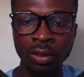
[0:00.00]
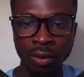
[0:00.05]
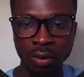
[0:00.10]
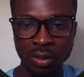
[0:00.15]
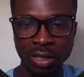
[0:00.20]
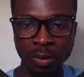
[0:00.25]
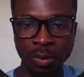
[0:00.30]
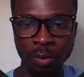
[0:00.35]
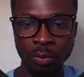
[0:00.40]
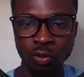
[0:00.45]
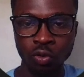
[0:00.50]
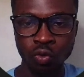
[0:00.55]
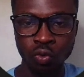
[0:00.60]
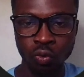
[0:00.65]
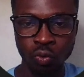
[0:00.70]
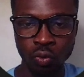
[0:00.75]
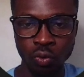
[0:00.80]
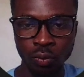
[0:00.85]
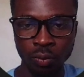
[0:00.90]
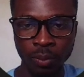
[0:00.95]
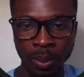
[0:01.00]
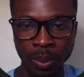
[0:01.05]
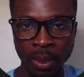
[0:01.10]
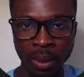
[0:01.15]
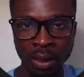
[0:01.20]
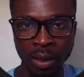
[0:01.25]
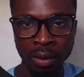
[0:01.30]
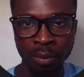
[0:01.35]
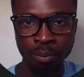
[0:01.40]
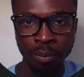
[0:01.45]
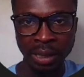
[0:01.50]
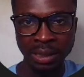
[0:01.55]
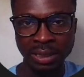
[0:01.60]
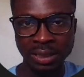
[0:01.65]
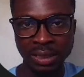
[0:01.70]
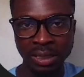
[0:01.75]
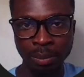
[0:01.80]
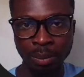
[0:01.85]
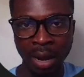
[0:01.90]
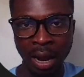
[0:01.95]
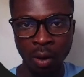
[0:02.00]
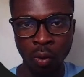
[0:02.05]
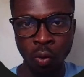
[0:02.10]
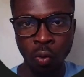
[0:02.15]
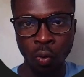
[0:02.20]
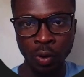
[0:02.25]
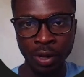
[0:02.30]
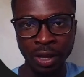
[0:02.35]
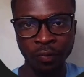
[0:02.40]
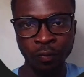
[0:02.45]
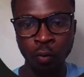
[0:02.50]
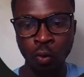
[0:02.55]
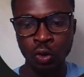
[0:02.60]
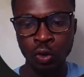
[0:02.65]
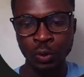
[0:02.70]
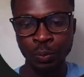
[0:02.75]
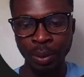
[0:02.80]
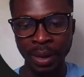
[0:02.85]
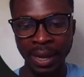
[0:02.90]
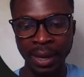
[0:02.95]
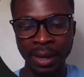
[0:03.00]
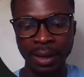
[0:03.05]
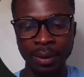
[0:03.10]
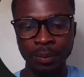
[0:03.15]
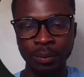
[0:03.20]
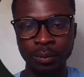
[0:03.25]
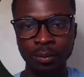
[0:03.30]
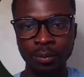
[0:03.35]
Answer will be true. But seba kokoye false pair.